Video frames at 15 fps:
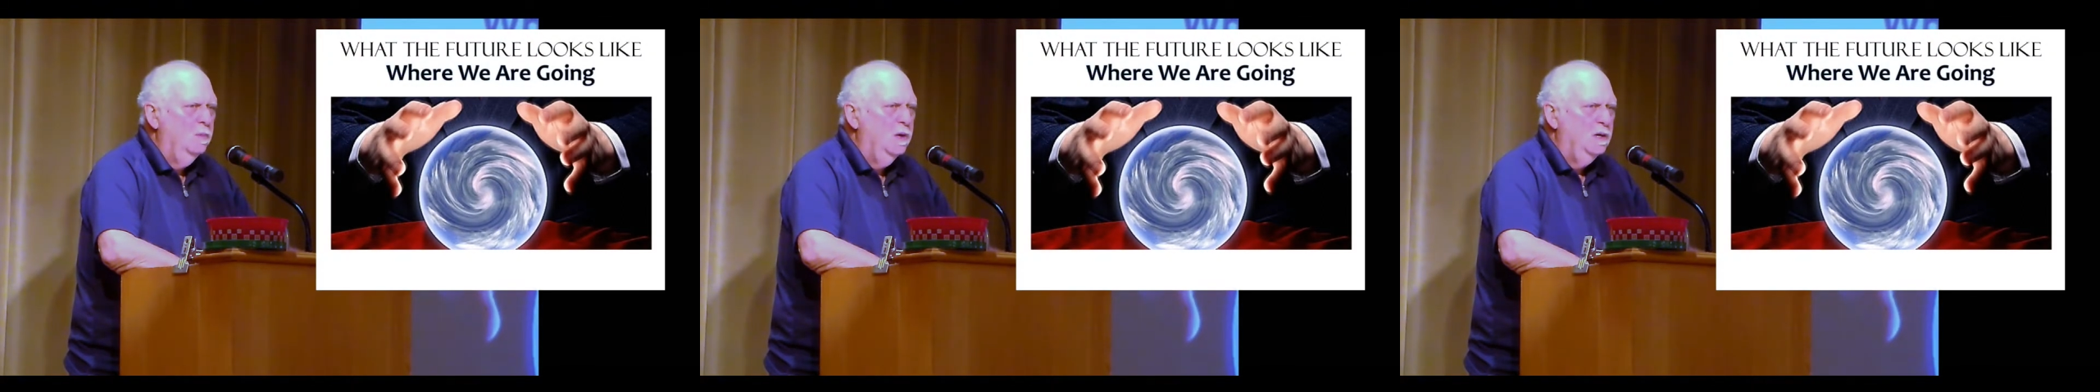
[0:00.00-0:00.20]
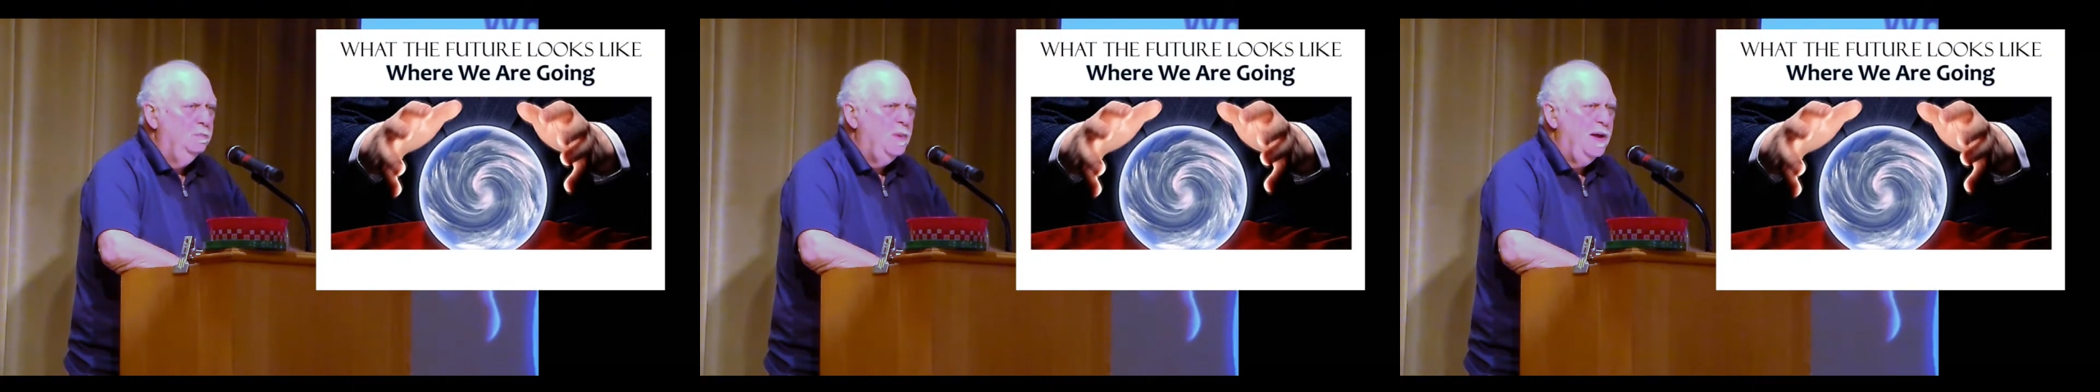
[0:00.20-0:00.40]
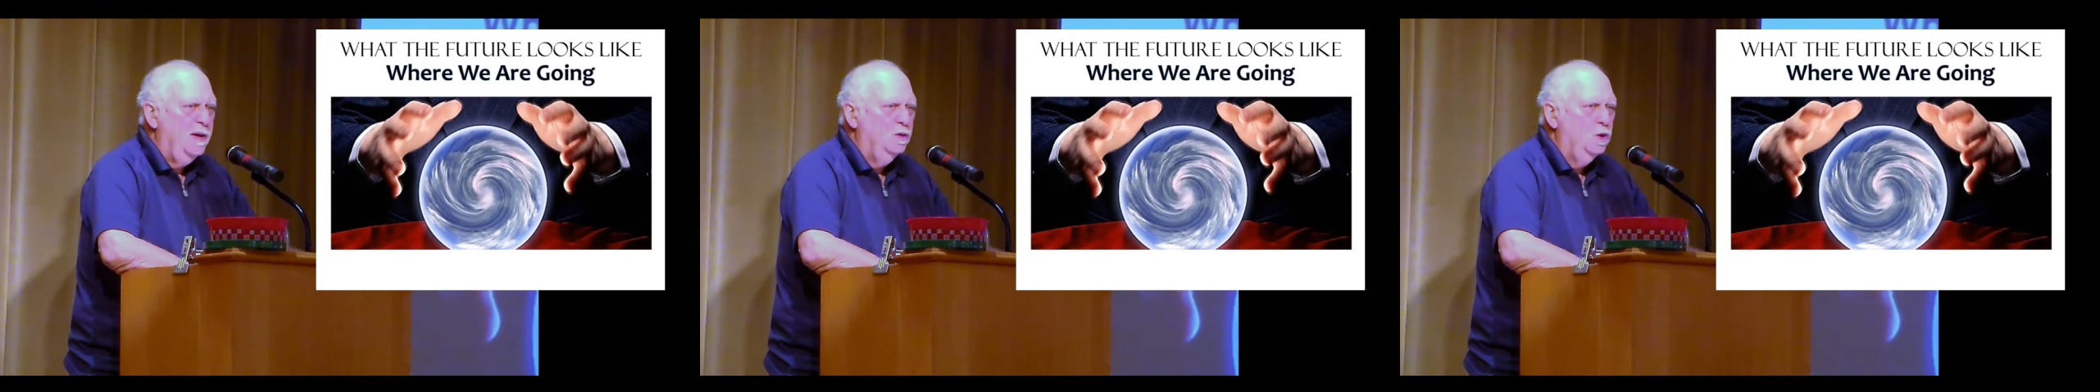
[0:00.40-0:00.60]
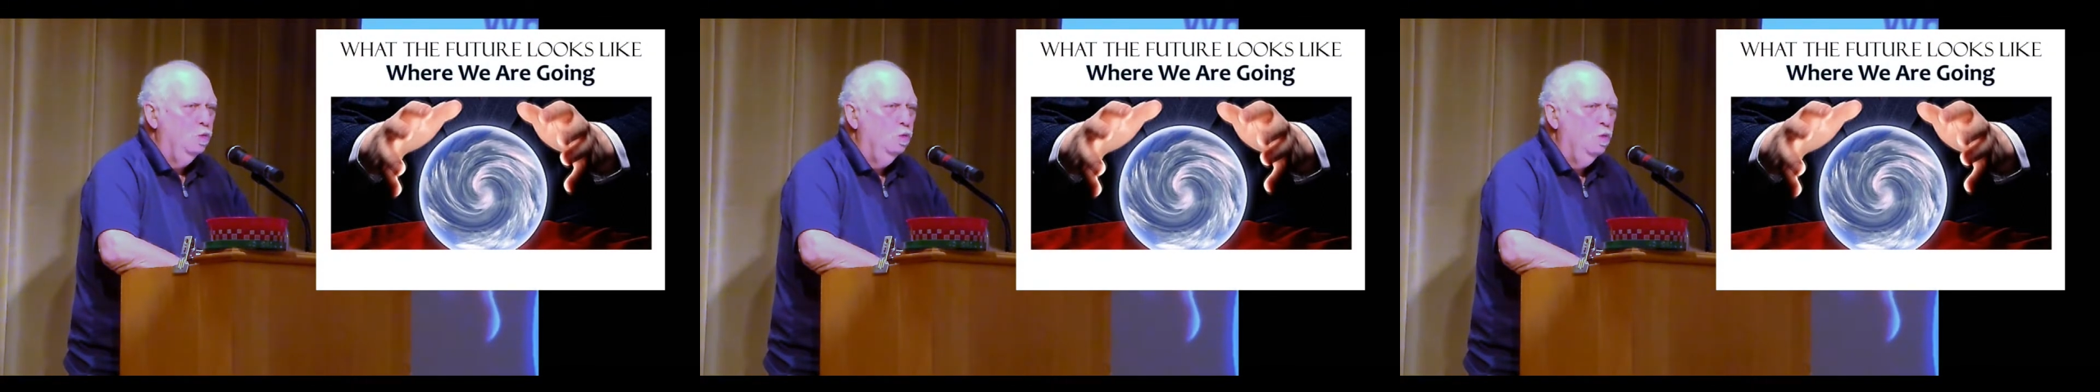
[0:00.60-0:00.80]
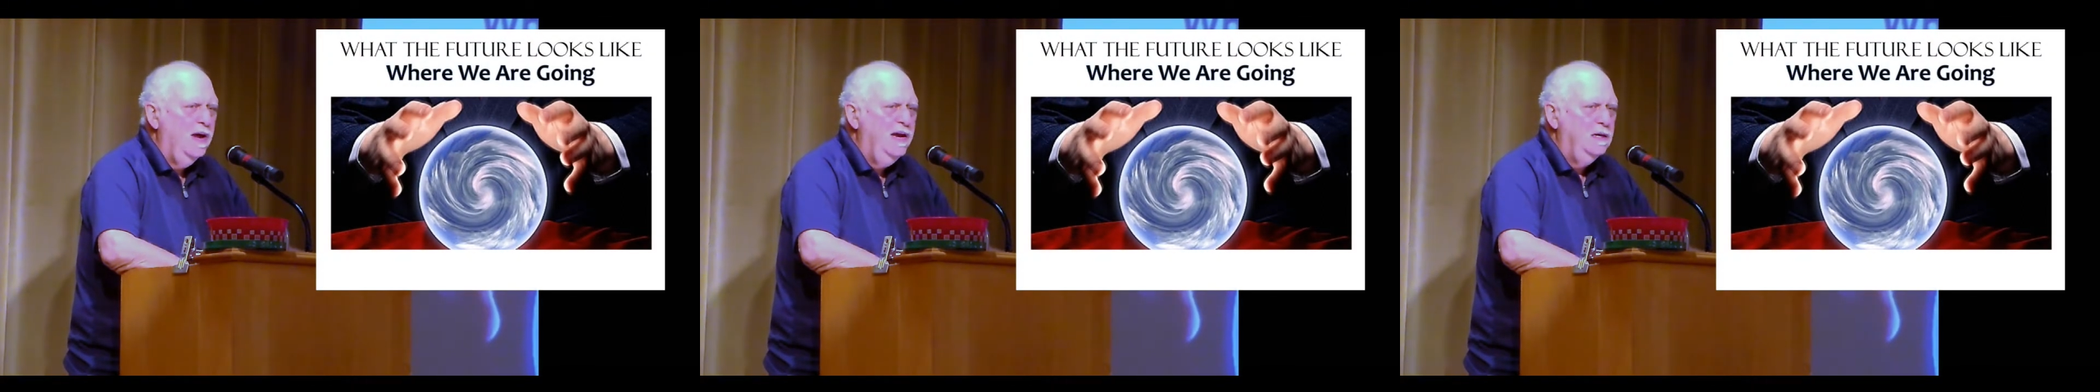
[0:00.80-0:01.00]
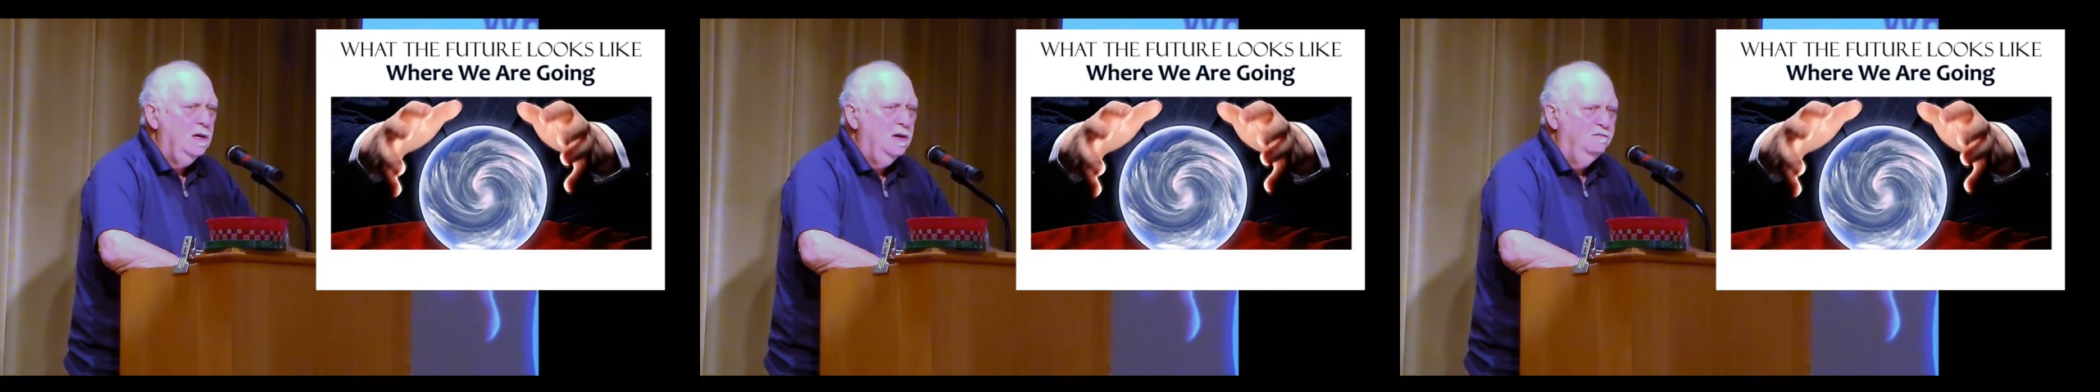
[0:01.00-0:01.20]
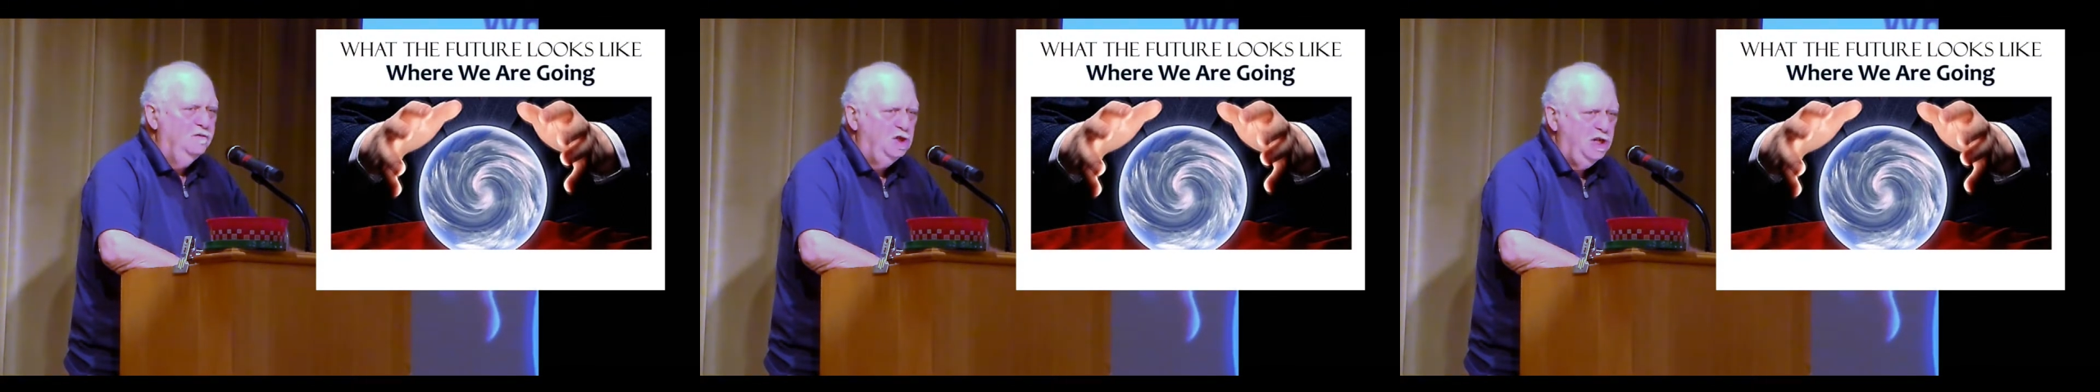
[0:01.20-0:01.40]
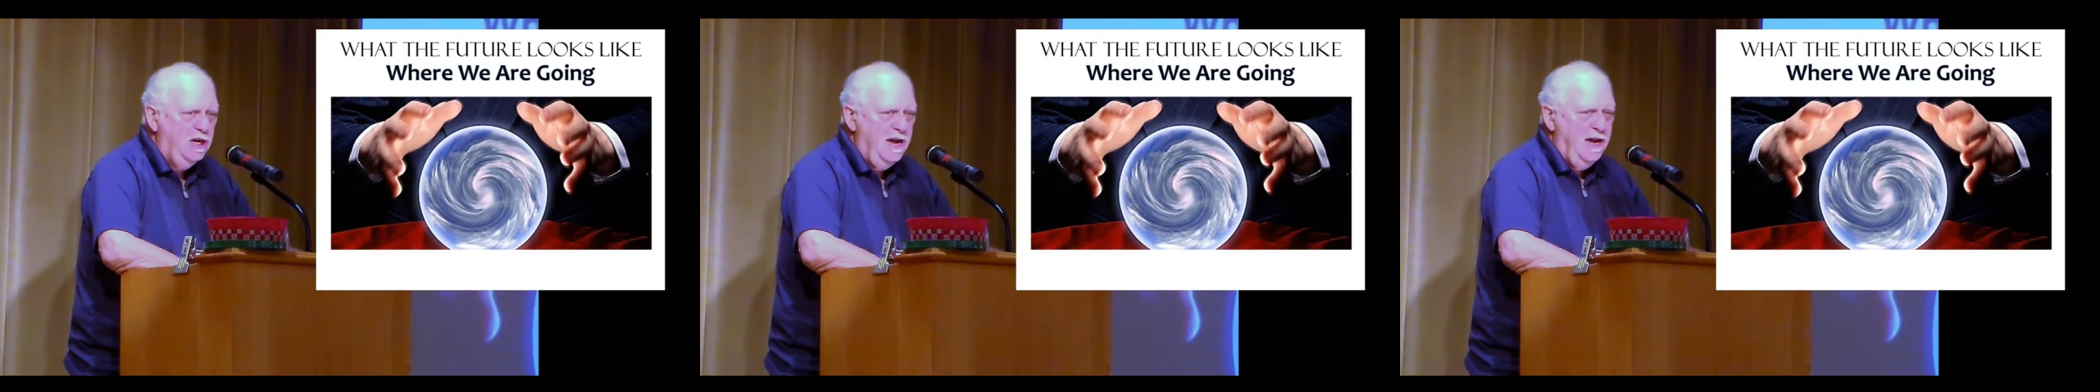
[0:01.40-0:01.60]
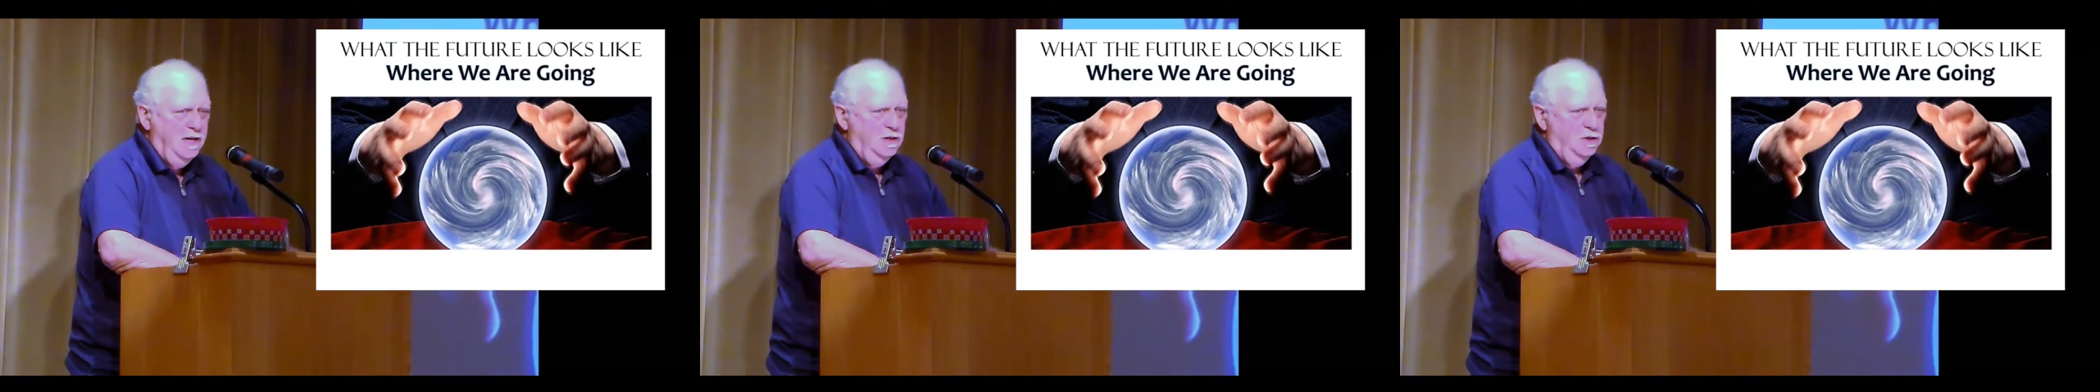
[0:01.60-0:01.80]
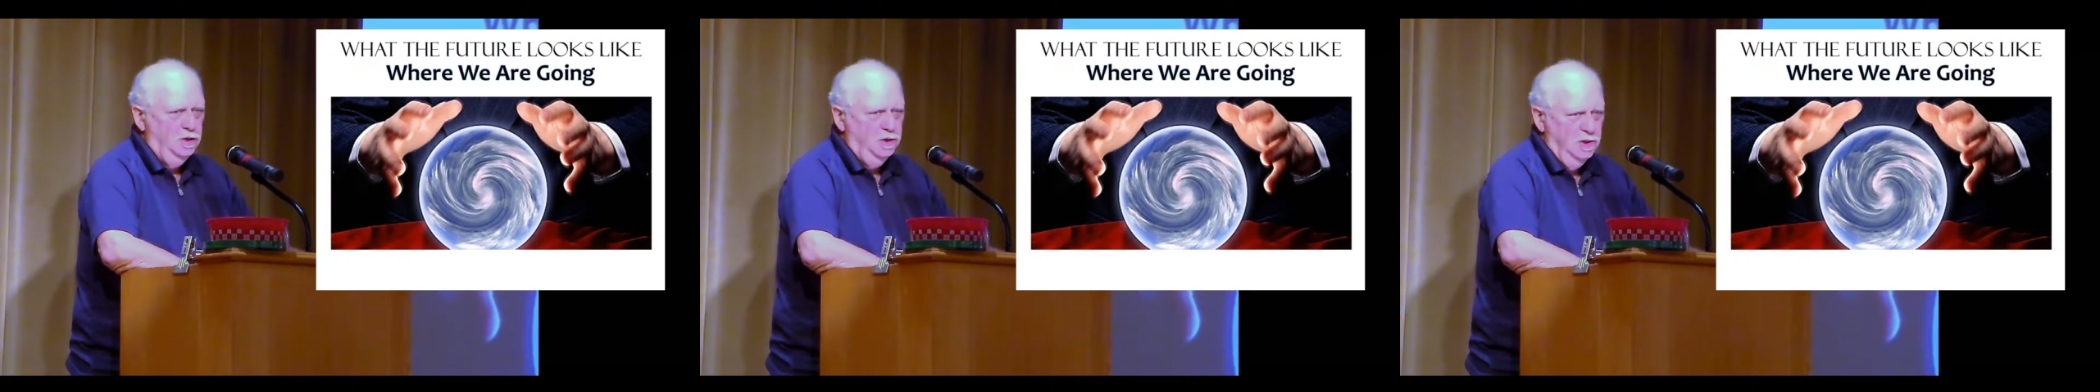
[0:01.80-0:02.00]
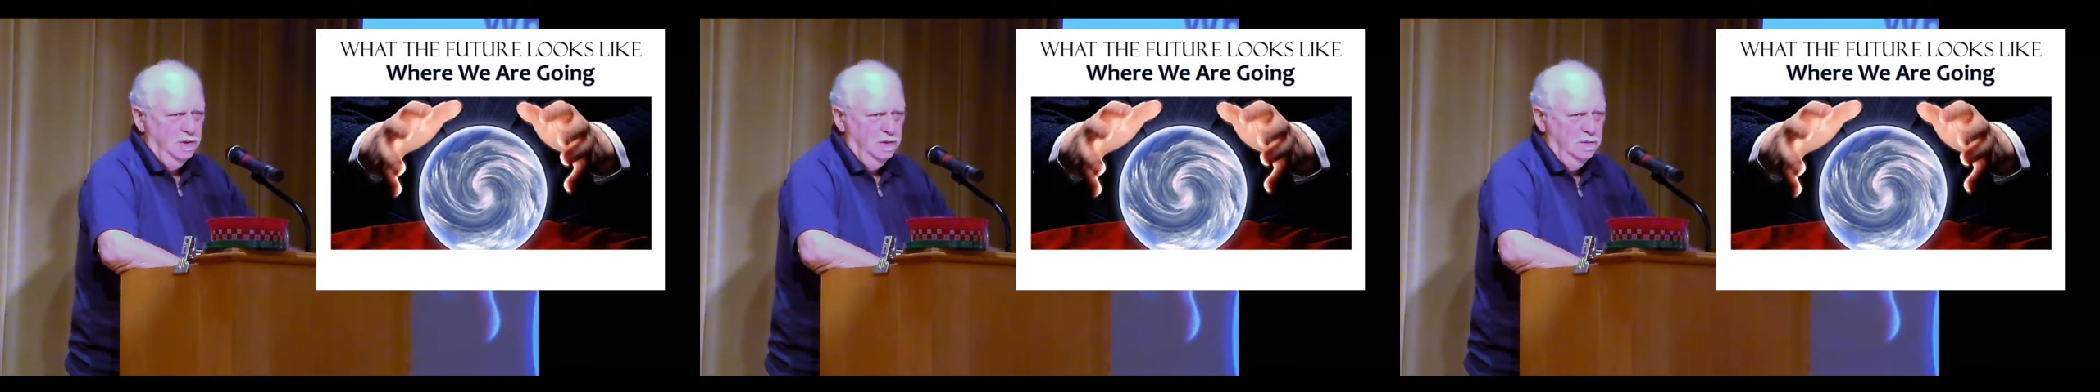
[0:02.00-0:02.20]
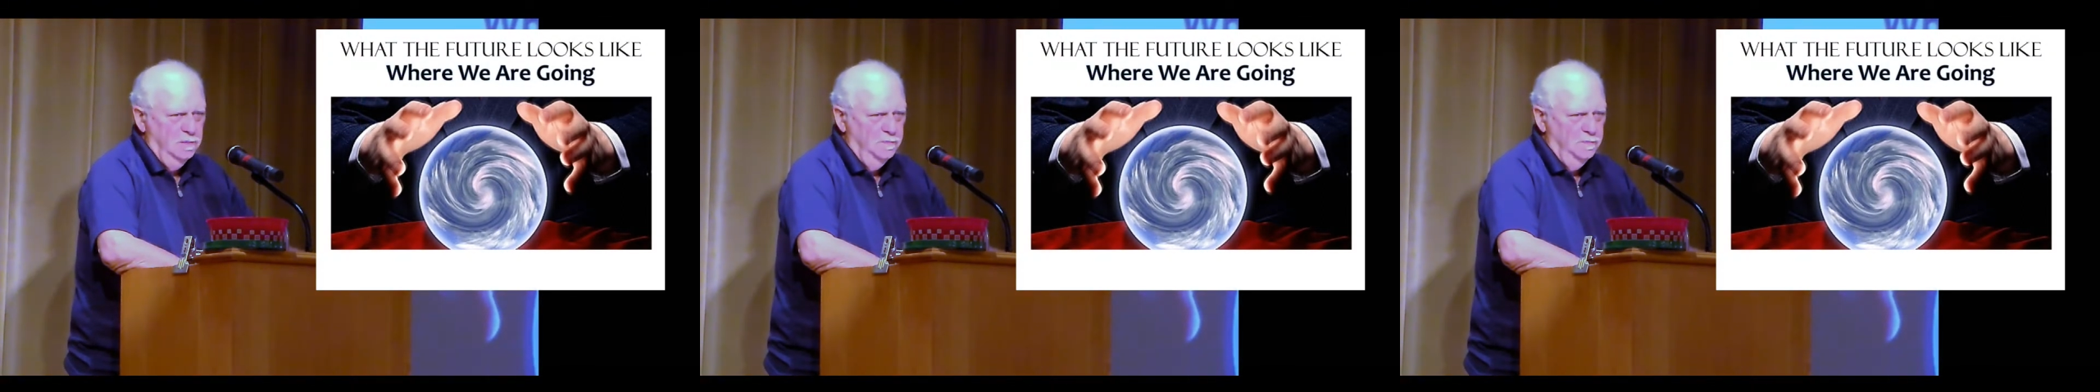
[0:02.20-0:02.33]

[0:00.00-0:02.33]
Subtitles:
bit about the rate of change.